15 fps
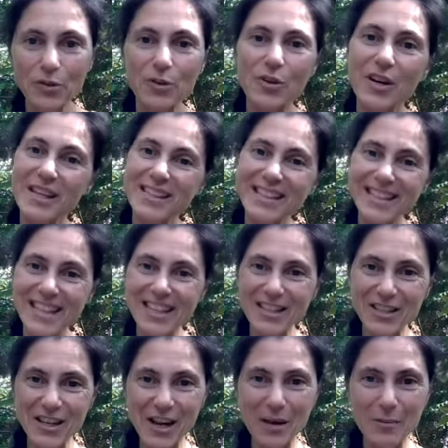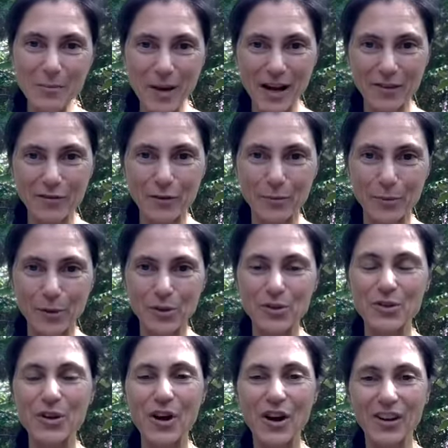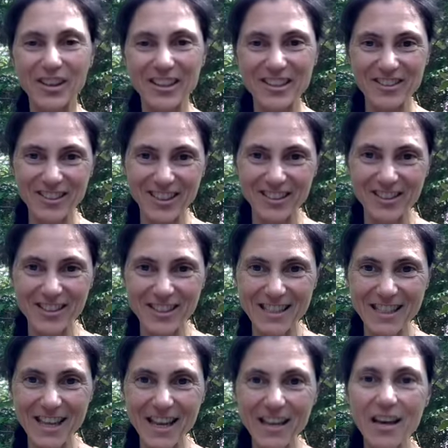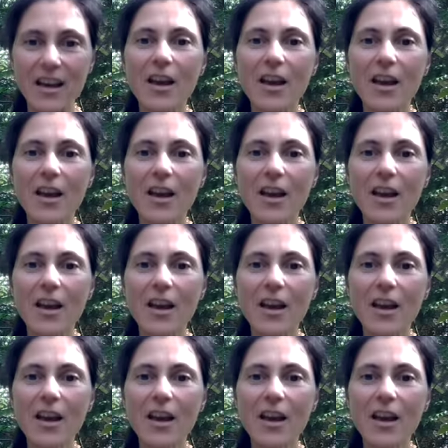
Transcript: don't hesitate to come back for more to Hockleyyoga.Ca,